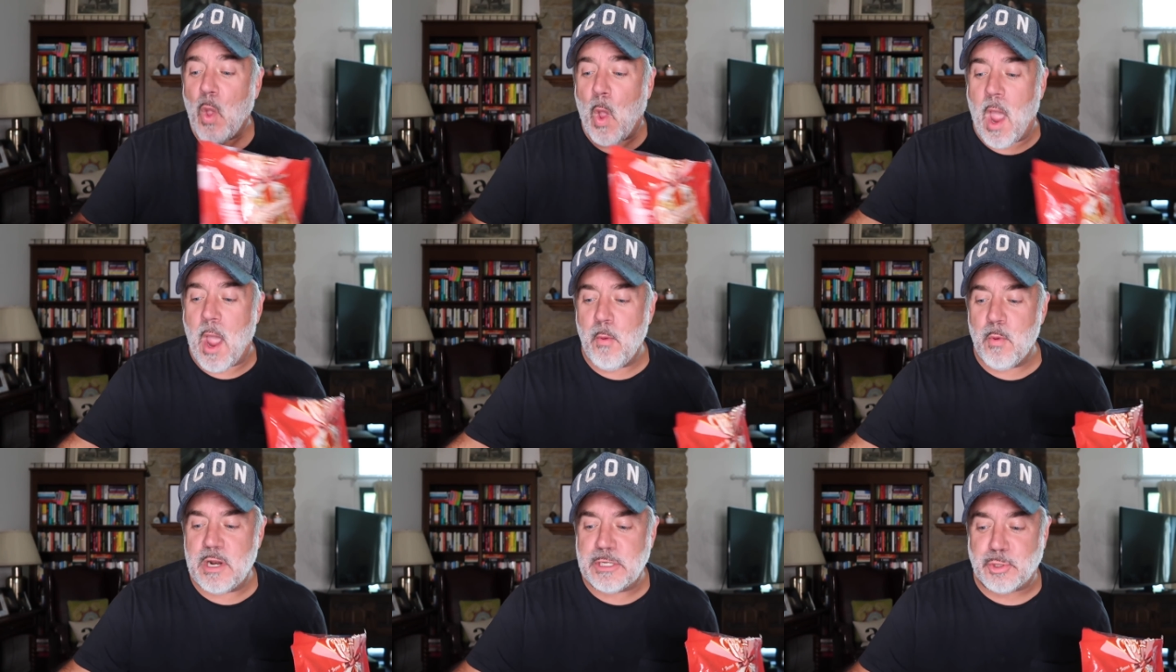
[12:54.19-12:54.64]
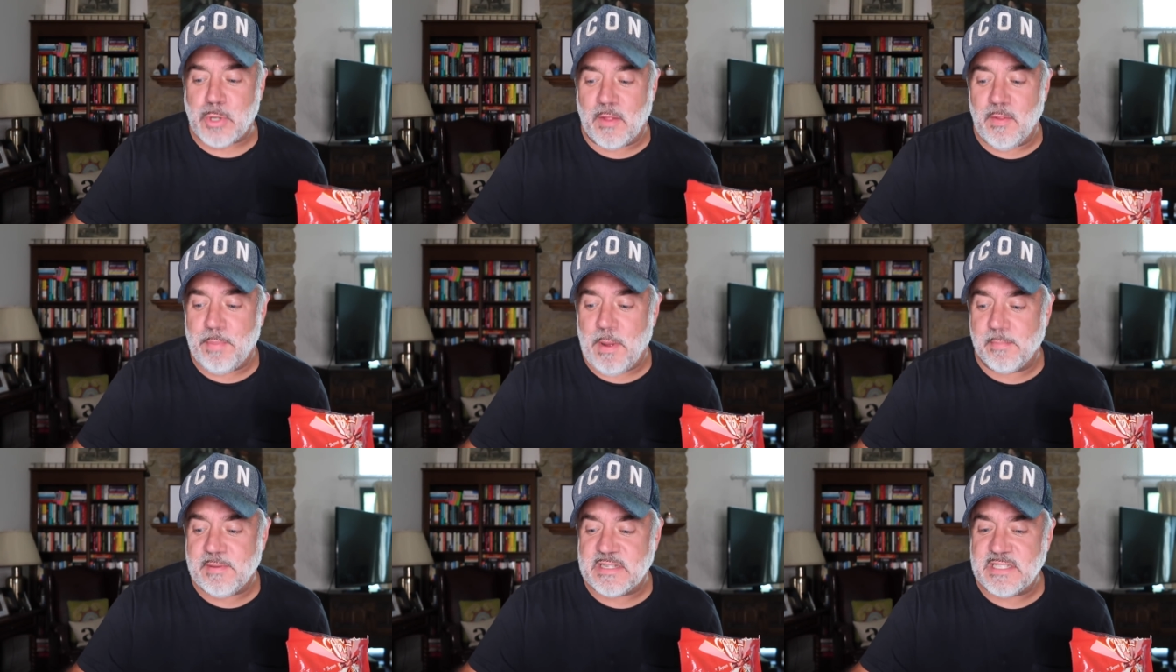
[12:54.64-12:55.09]
I want to try
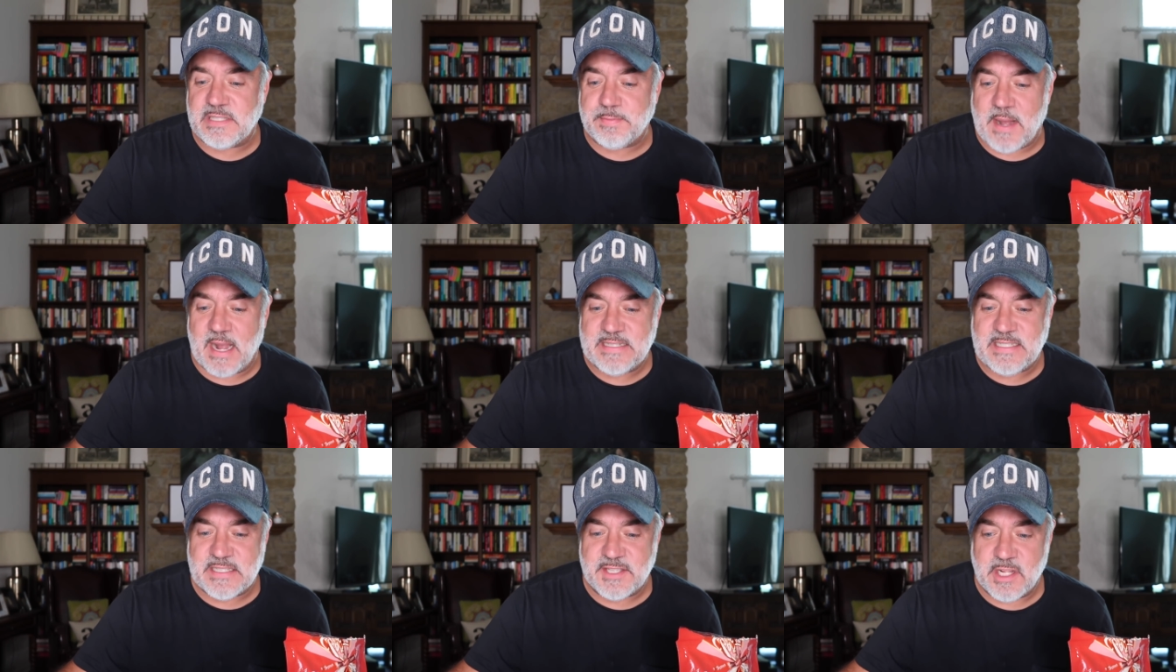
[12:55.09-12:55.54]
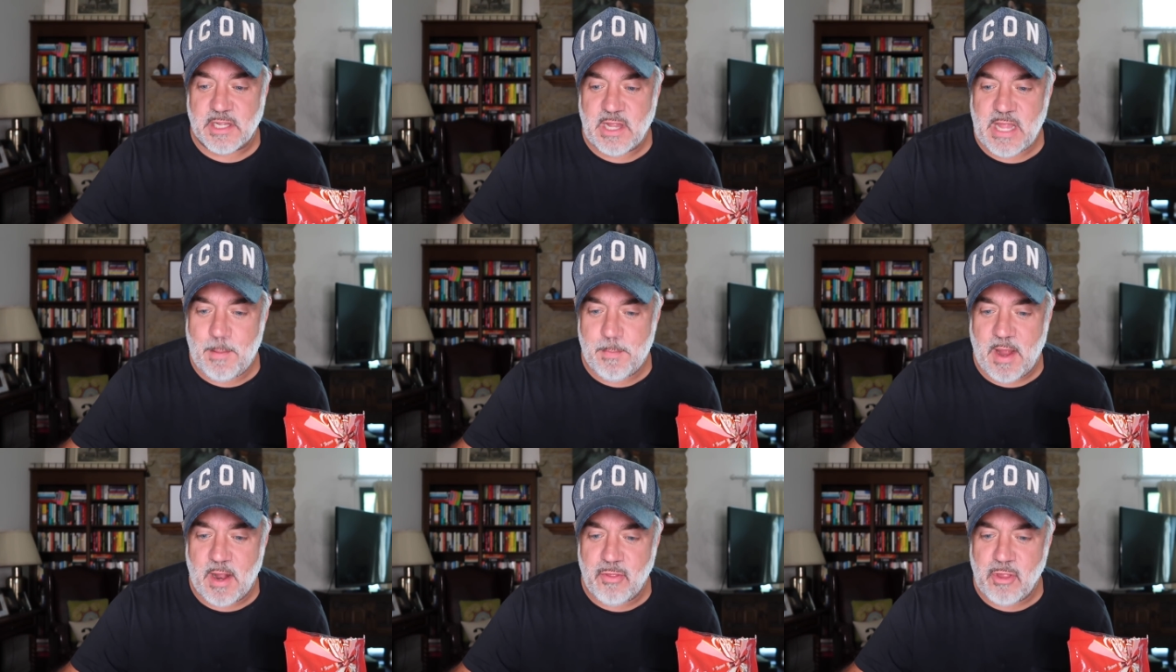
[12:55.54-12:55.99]
the pumpkin spice and the
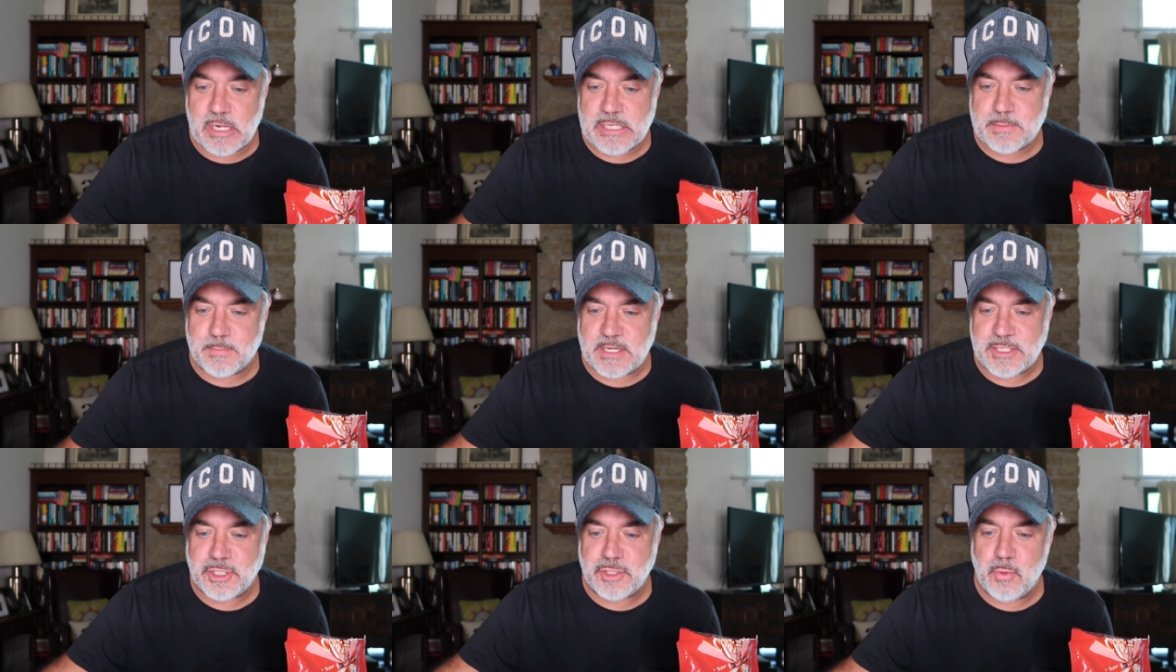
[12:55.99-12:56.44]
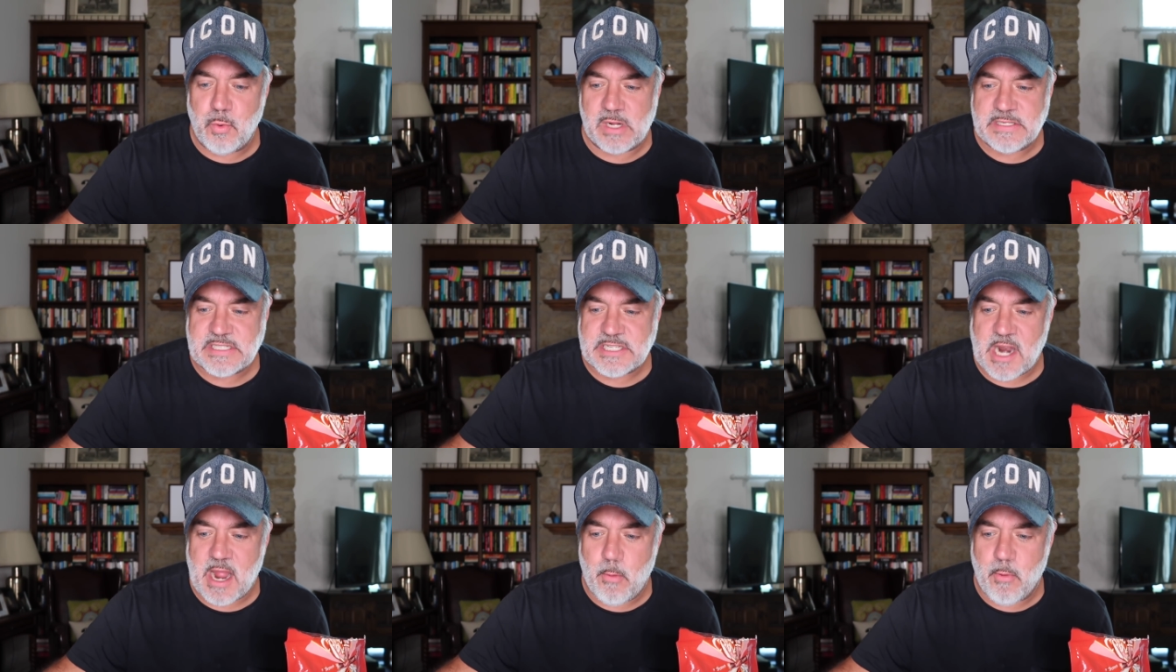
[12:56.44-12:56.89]
lemon. Those are my two
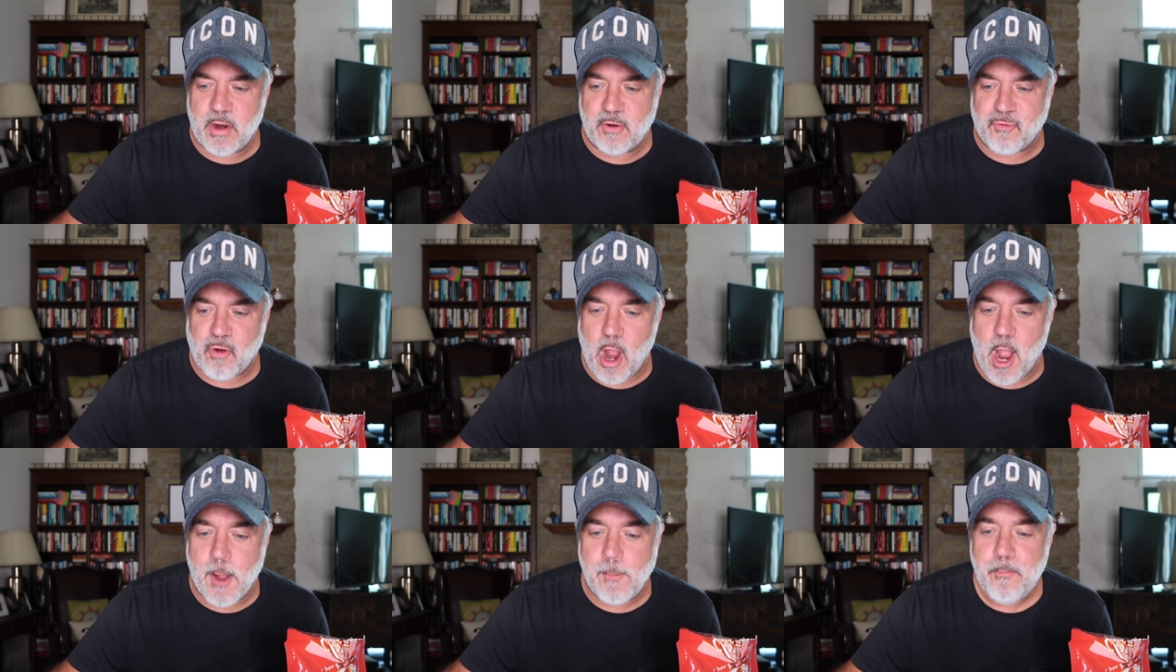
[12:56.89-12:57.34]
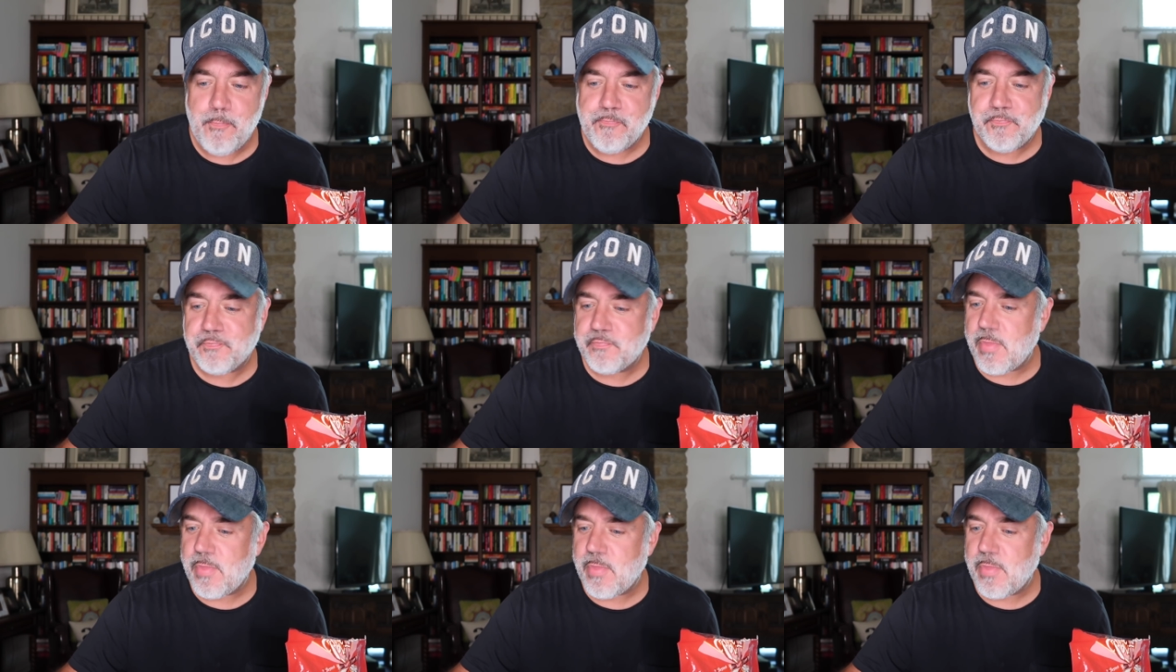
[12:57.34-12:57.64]
ones that I want to try.